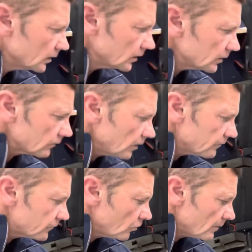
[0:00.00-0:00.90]
the
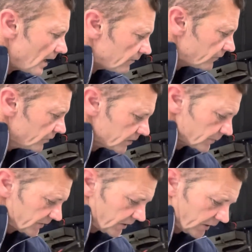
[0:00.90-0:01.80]
right format for this
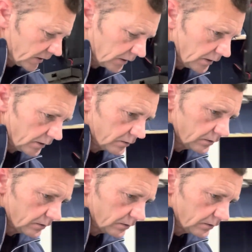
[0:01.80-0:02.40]
particular